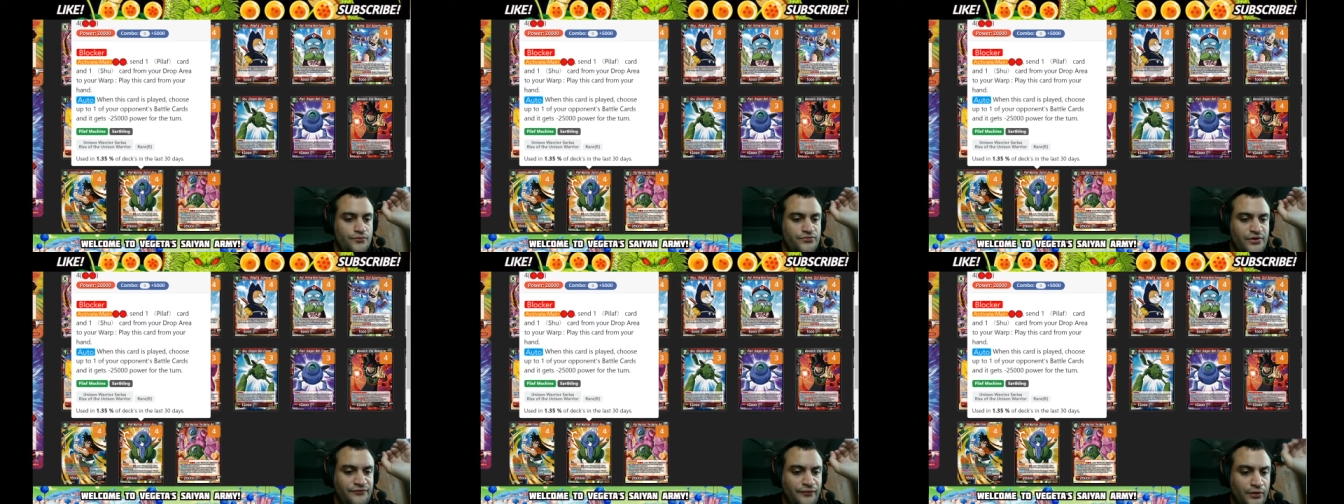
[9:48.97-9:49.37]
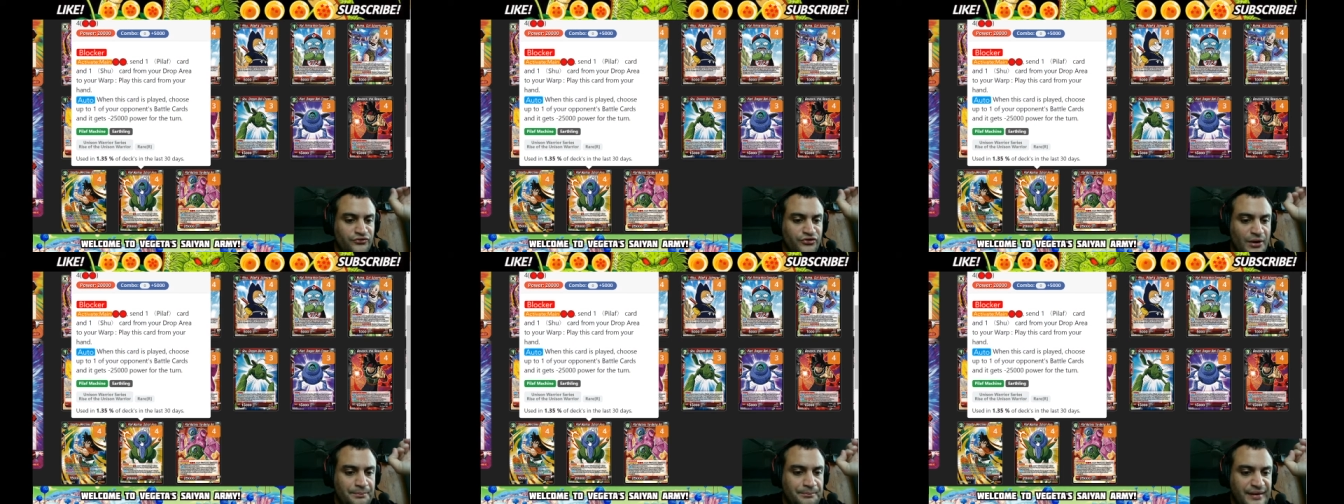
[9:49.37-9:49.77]
The
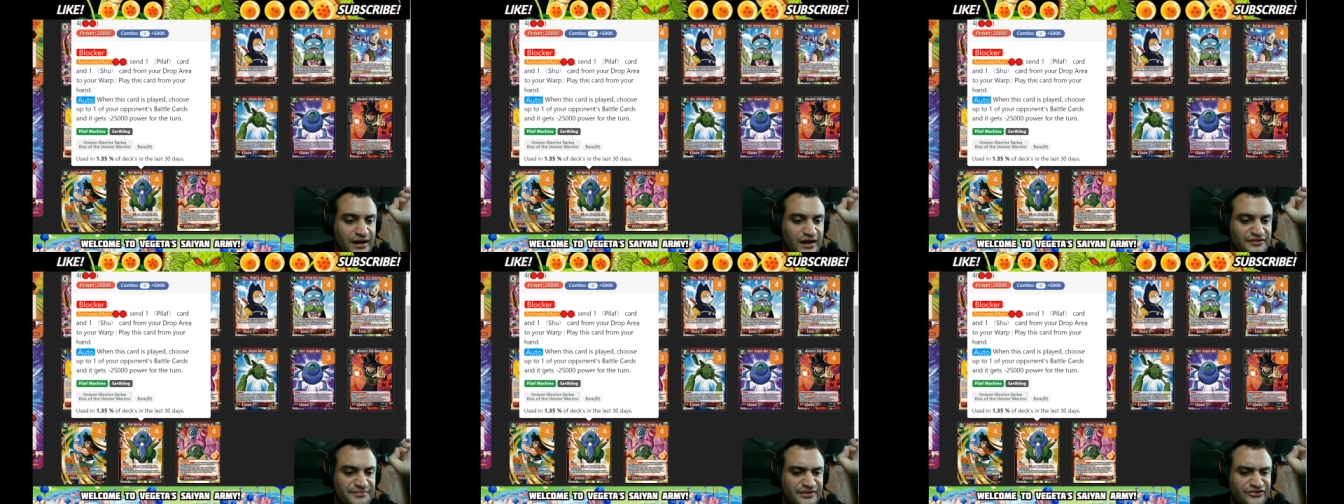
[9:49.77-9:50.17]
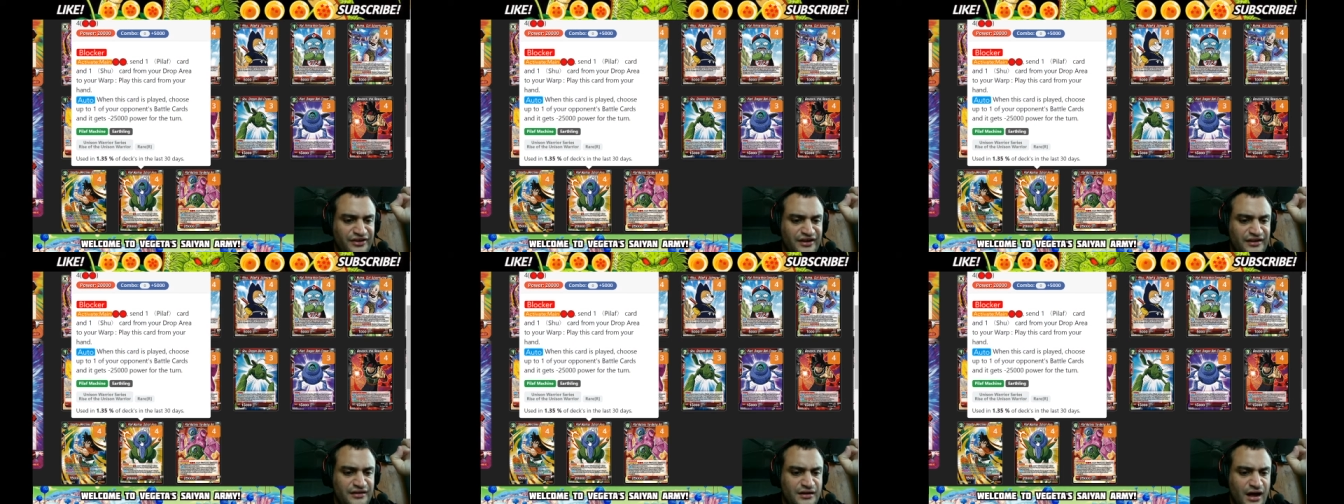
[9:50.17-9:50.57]
4-drop Pilaf
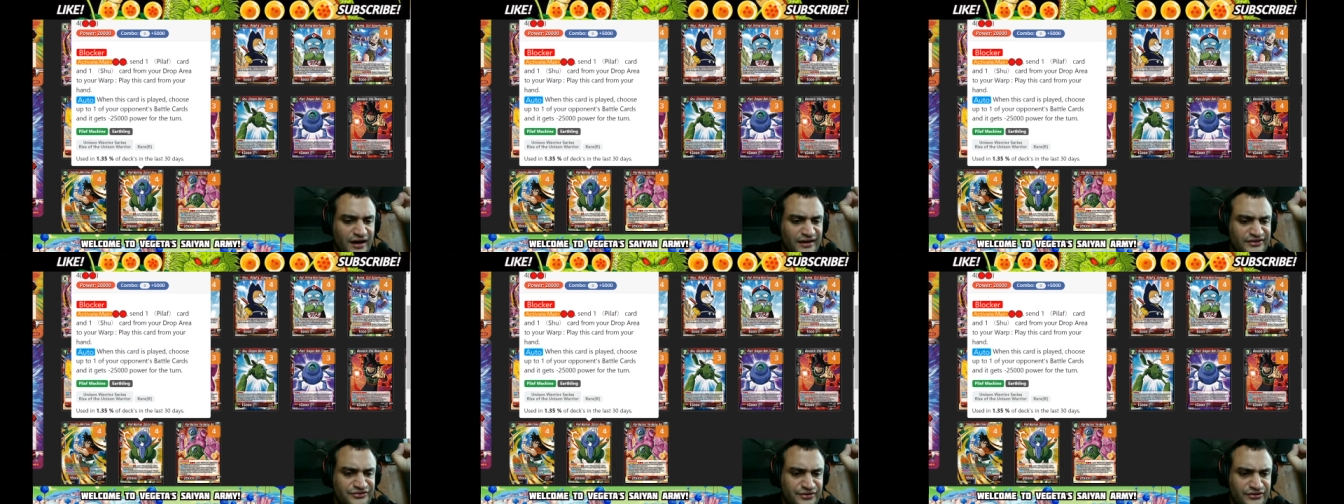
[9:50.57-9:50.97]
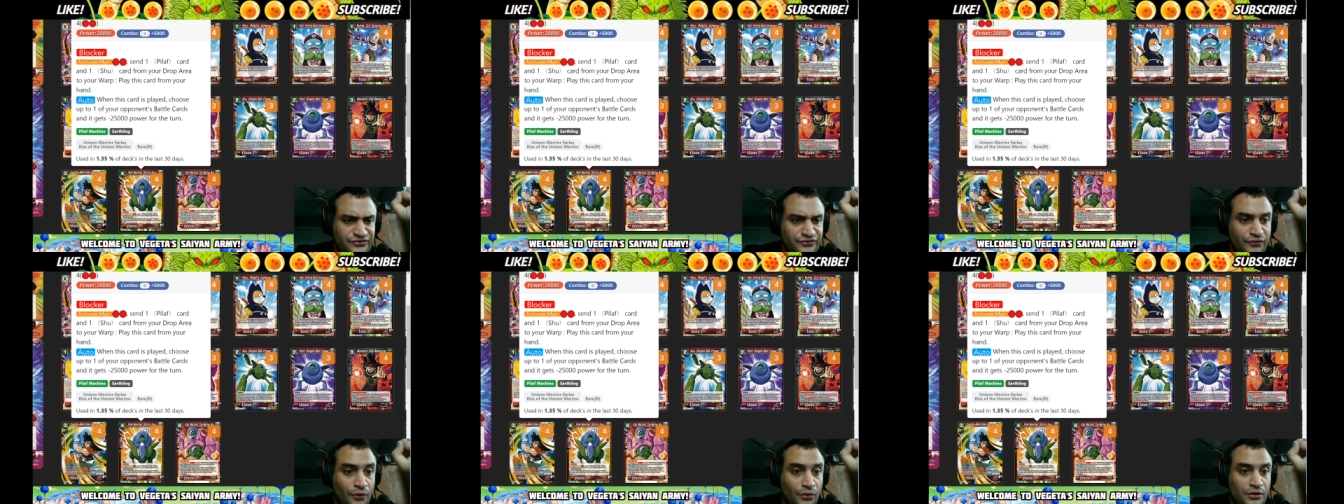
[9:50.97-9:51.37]
Machine Ostrich
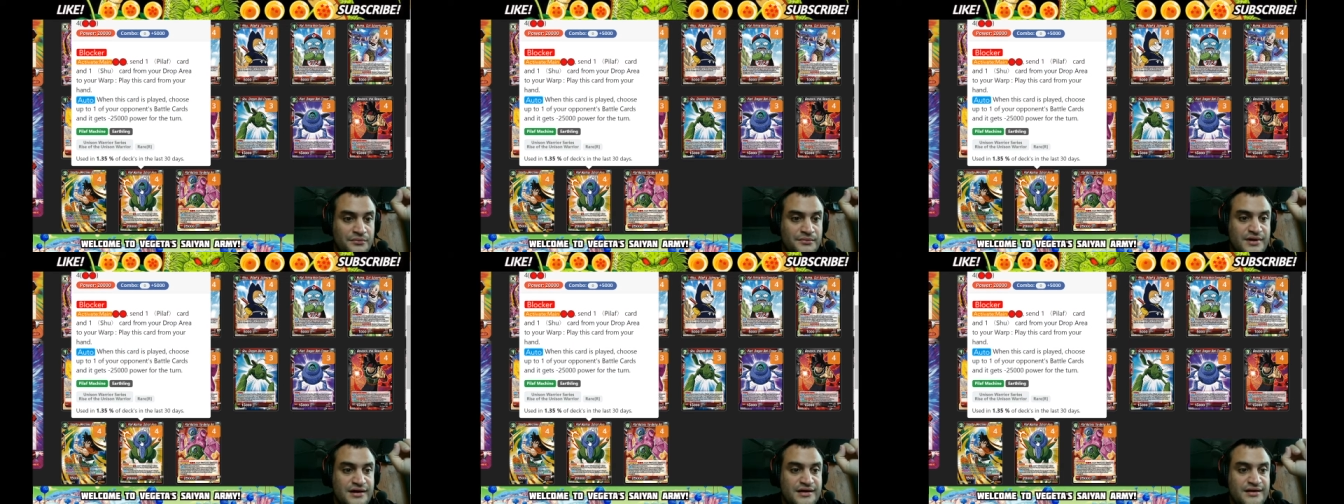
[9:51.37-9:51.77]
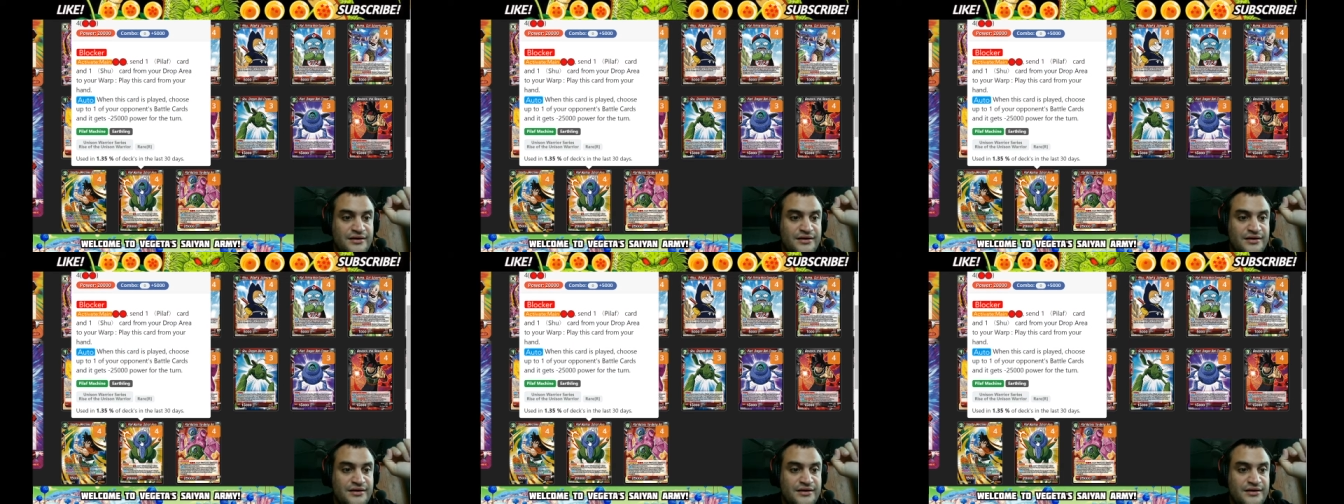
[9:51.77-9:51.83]
form,